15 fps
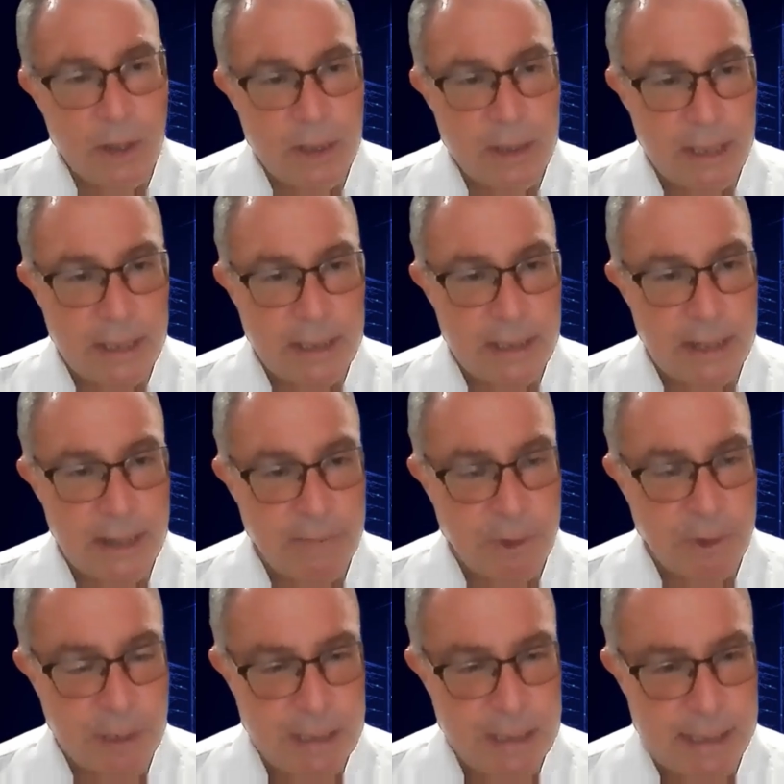We looked at
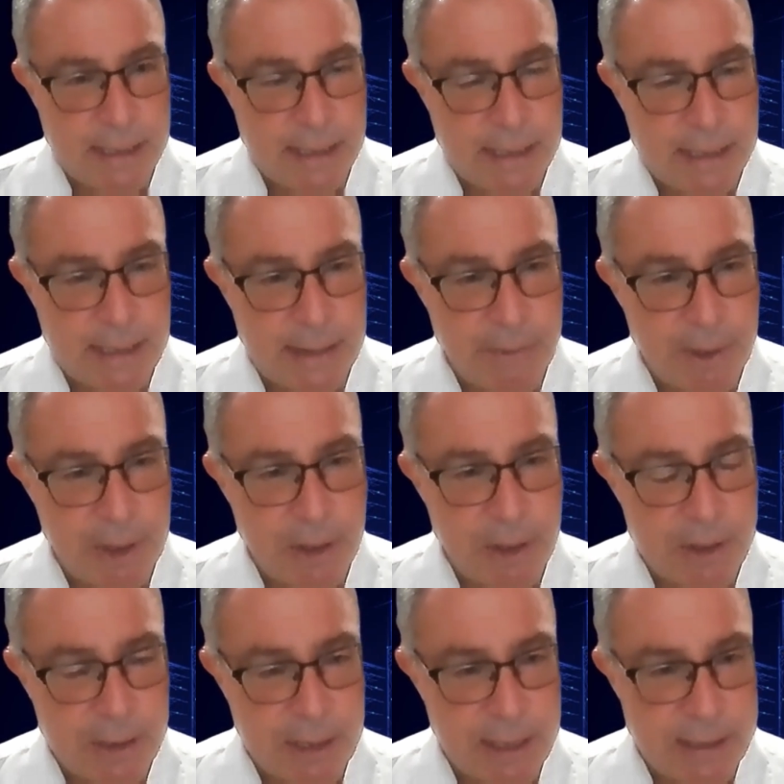2060
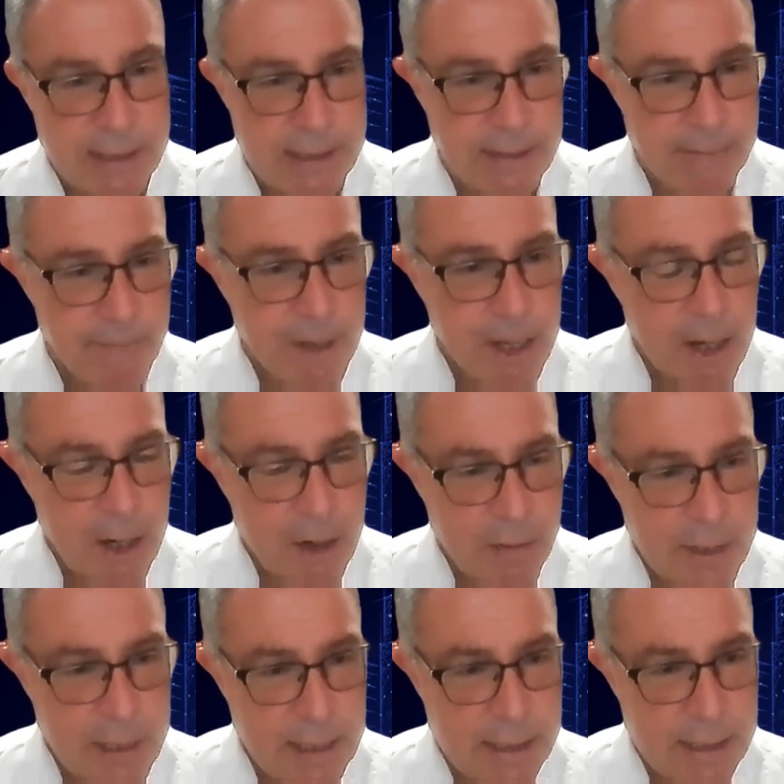because it's
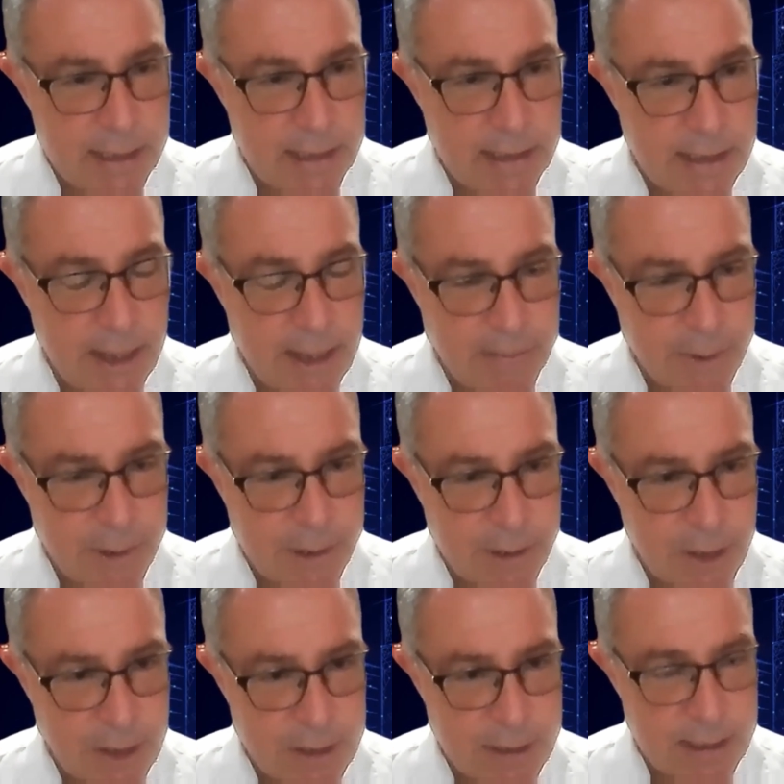a realistic time to
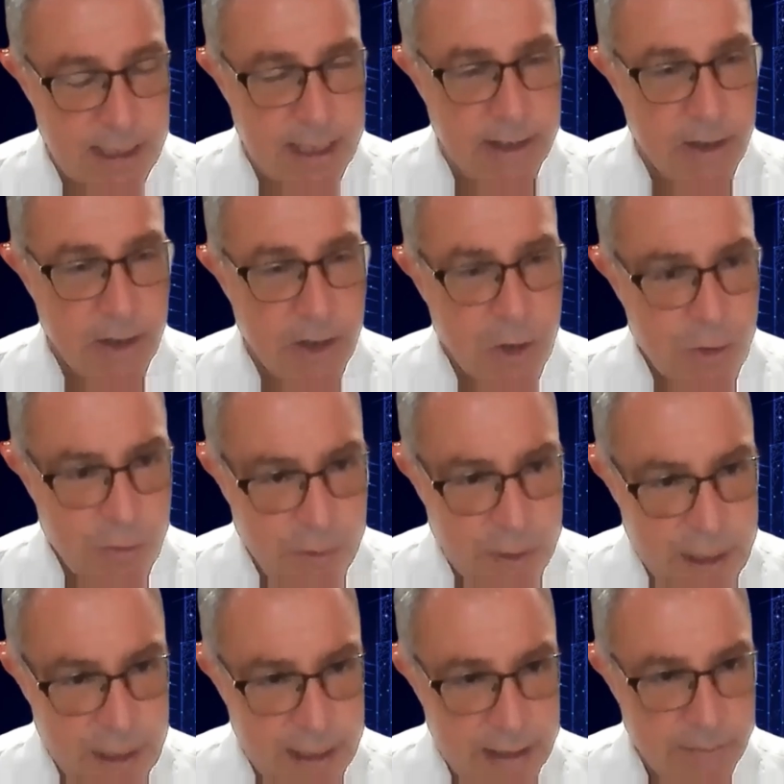start seeing
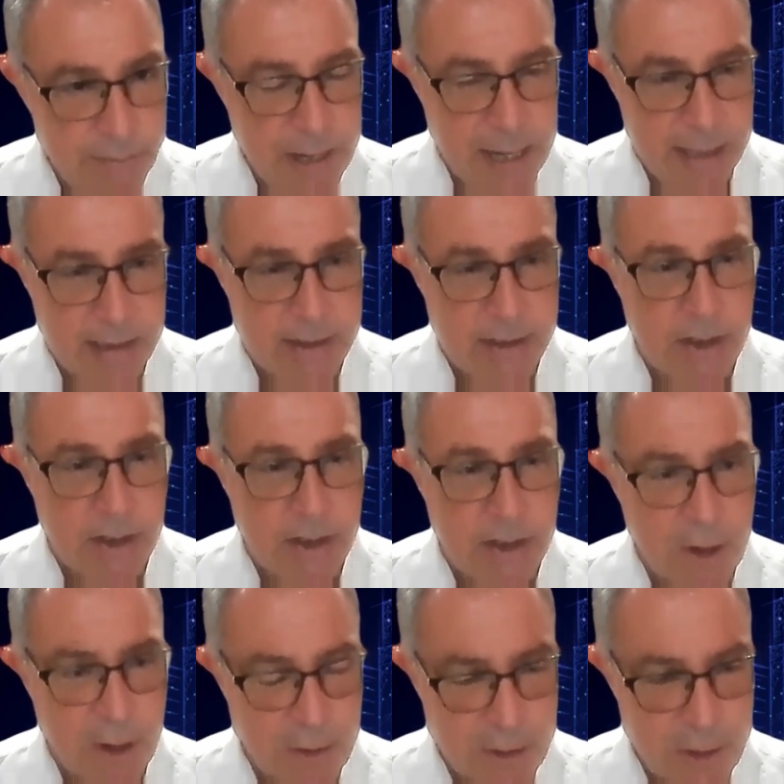real impacts
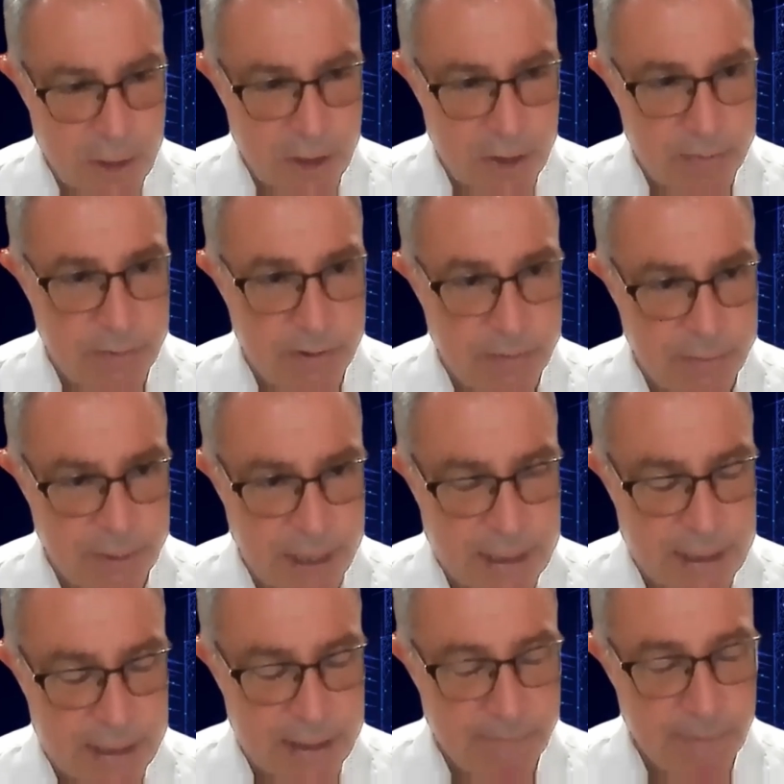on long-term
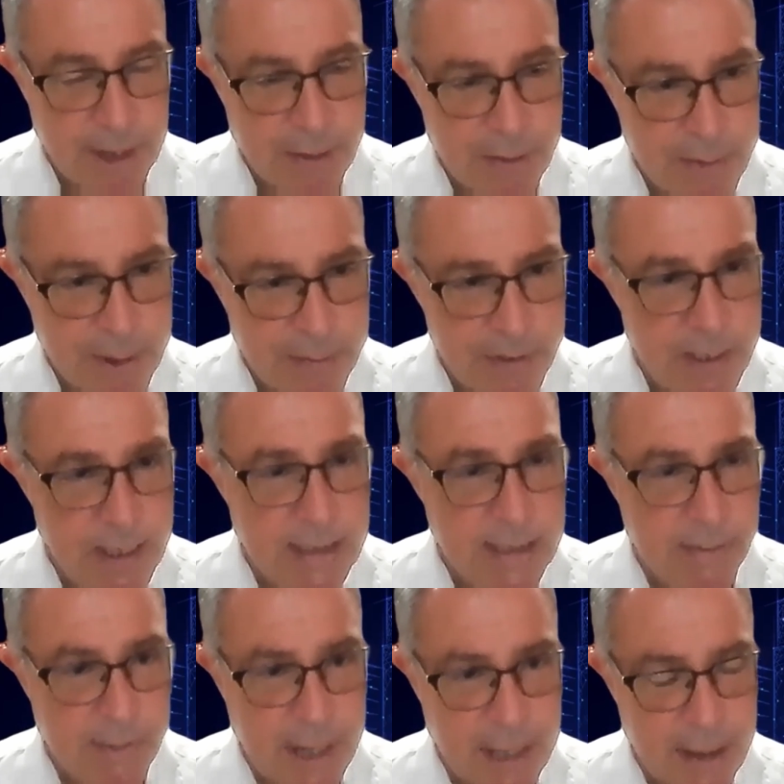effects. And remember
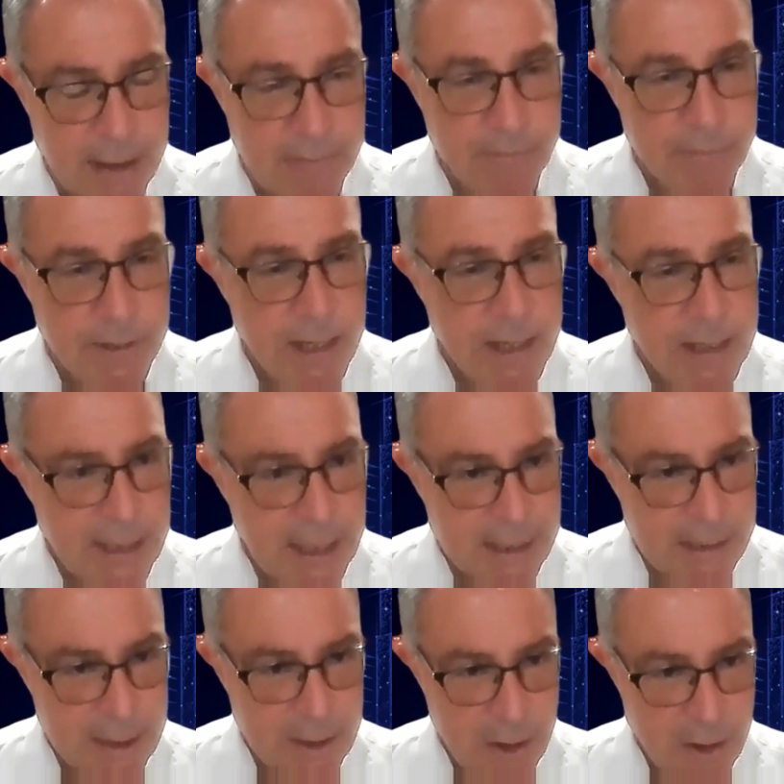that tobacco
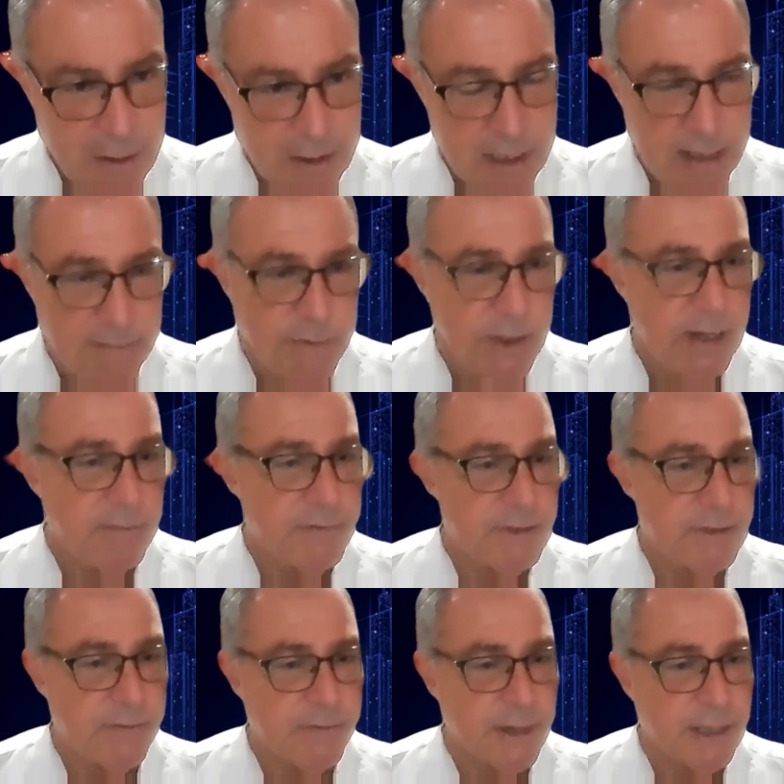takes a long time to
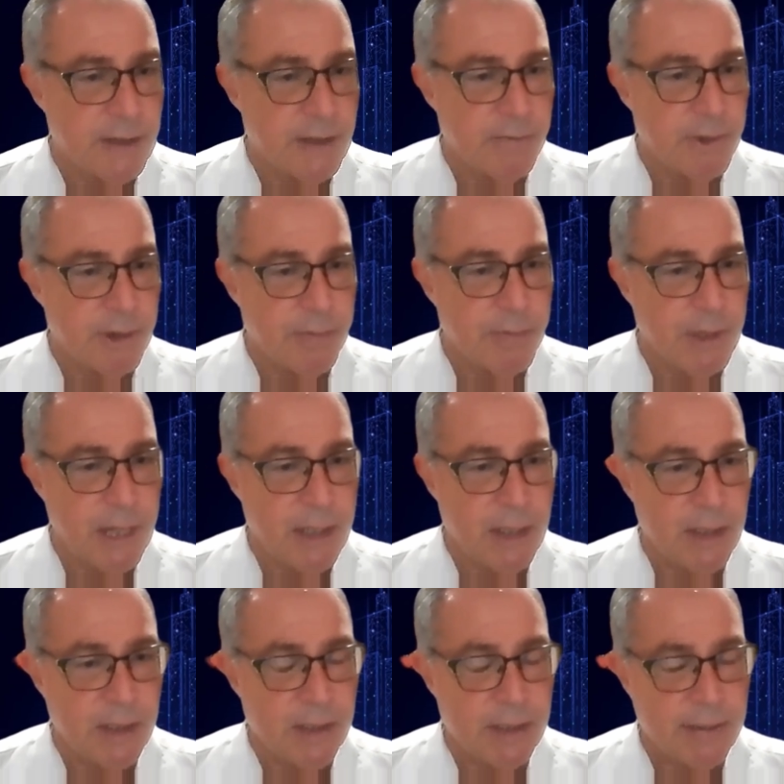have its effect on
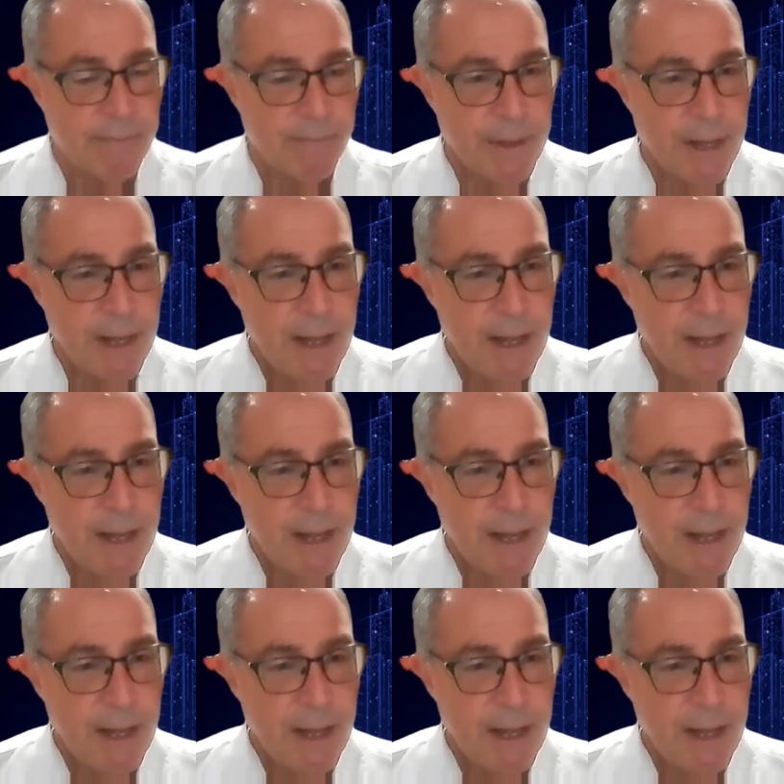populations